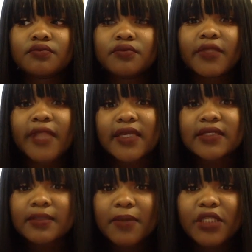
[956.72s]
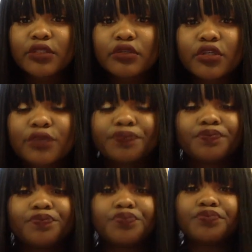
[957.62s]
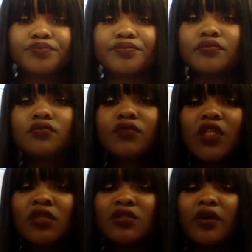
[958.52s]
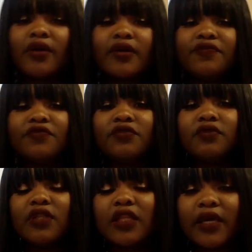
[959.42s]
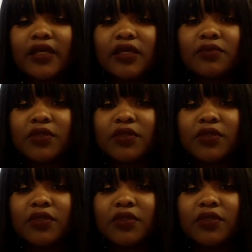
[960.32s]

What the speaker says: next semester. Sorry if the light keeps